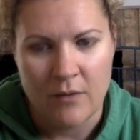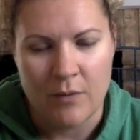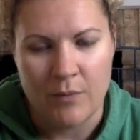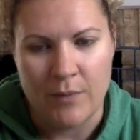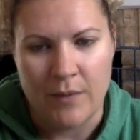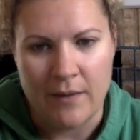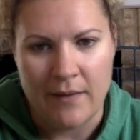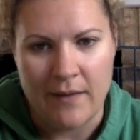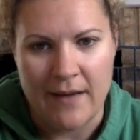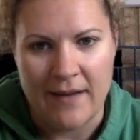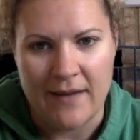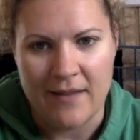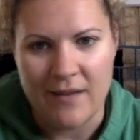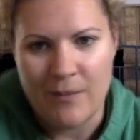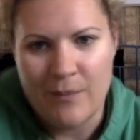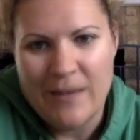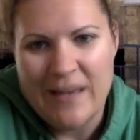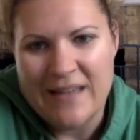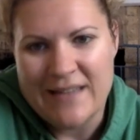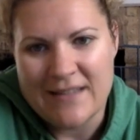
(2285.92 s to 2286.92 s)
would be like the
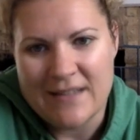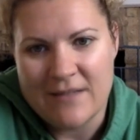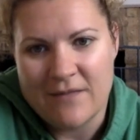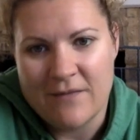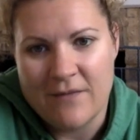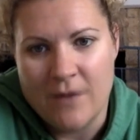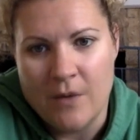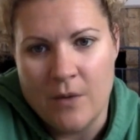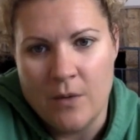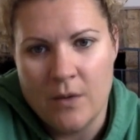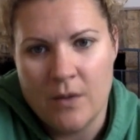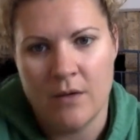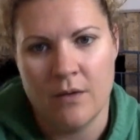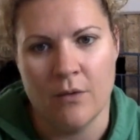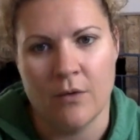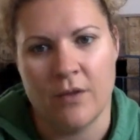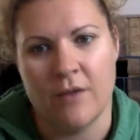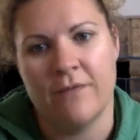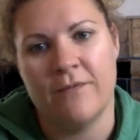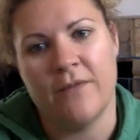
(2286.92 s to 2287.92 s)
peasant folk
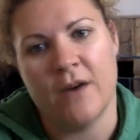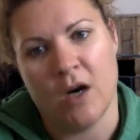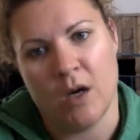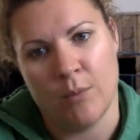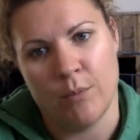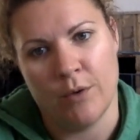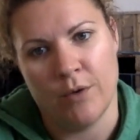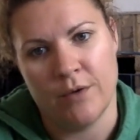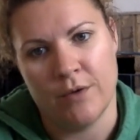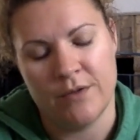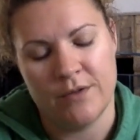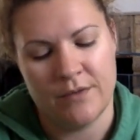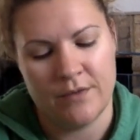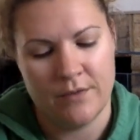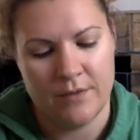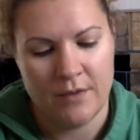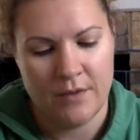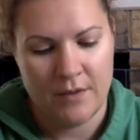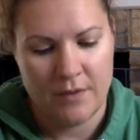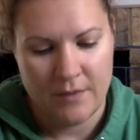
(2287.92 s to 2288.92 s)
or the farmers.
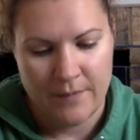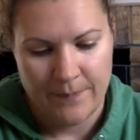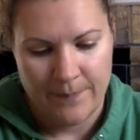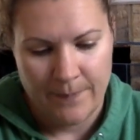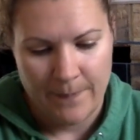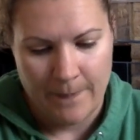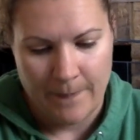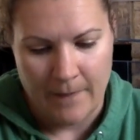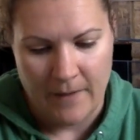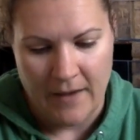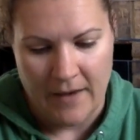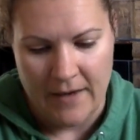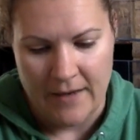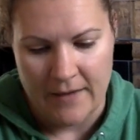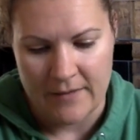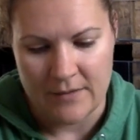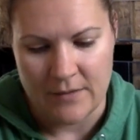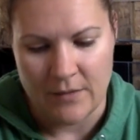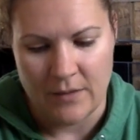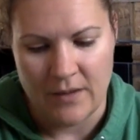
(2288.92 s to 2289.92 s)
Okay,
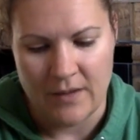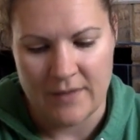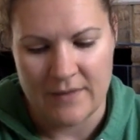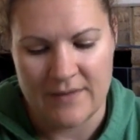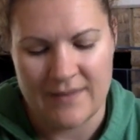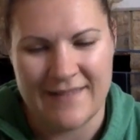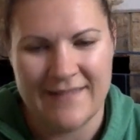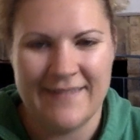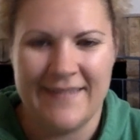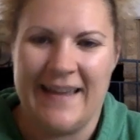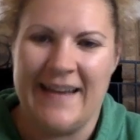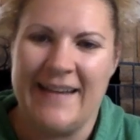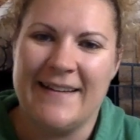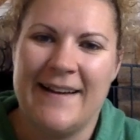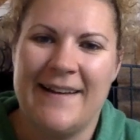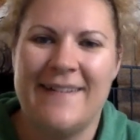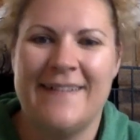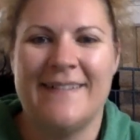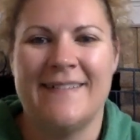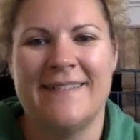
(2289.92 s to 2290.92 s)
so he's like,
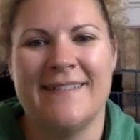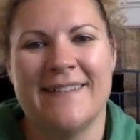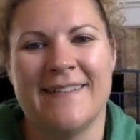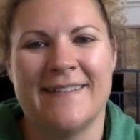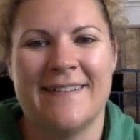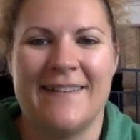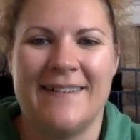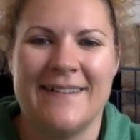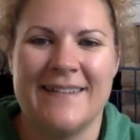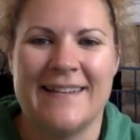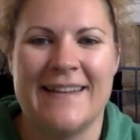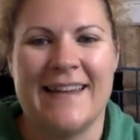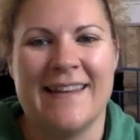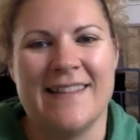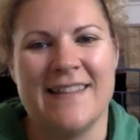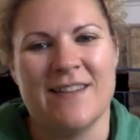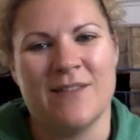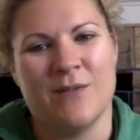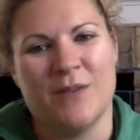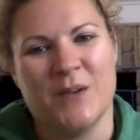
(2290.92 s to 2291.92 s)
oh, they're all
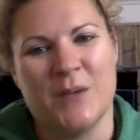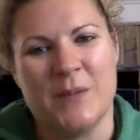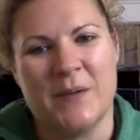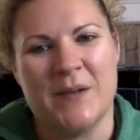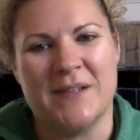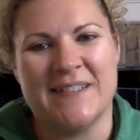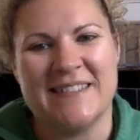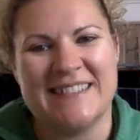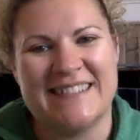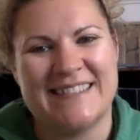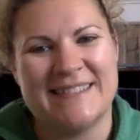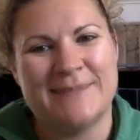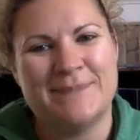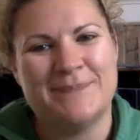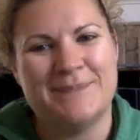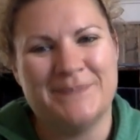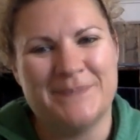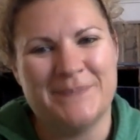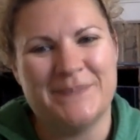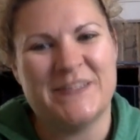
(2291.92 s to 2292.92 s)
saying these rumors.
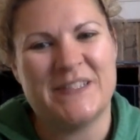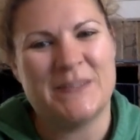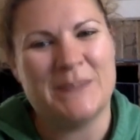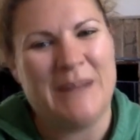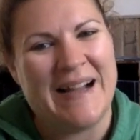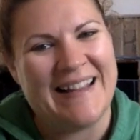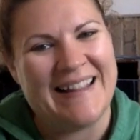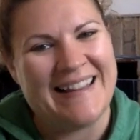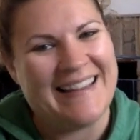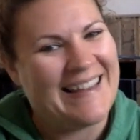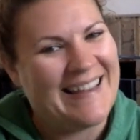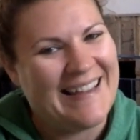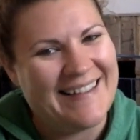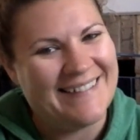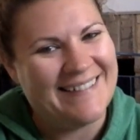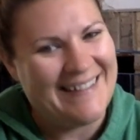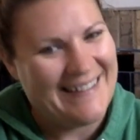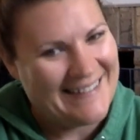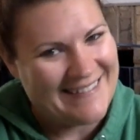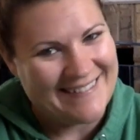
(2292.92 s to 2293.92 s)
I'm smiling at
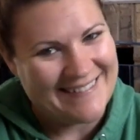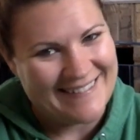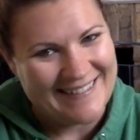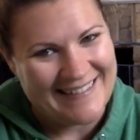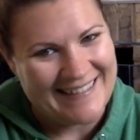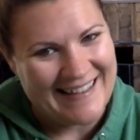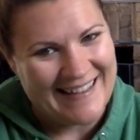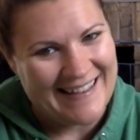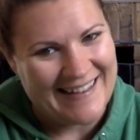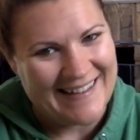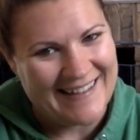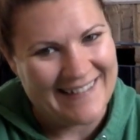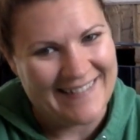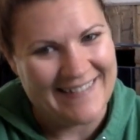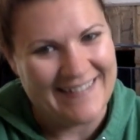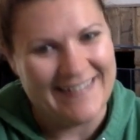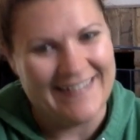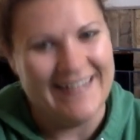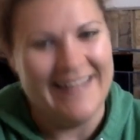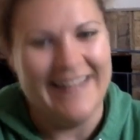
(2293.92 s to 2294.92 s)
how ignorant they are,
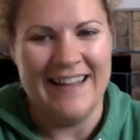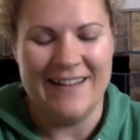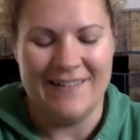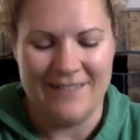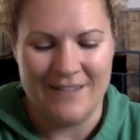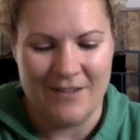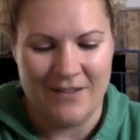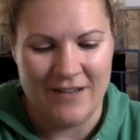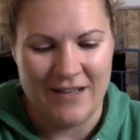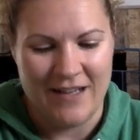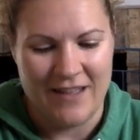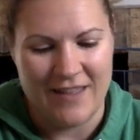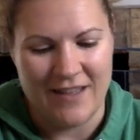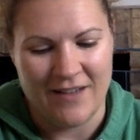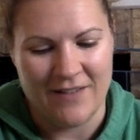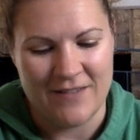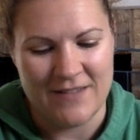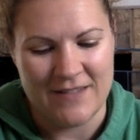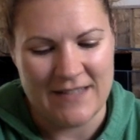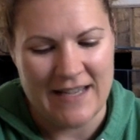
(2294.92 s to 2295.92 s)
and they don't know
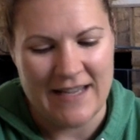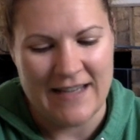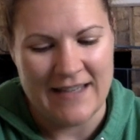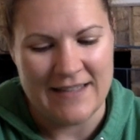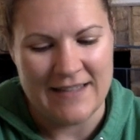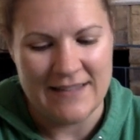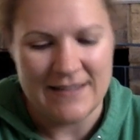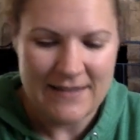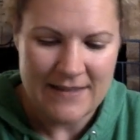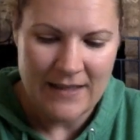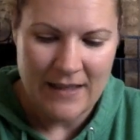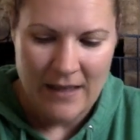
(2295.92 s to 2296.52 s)
anything of science.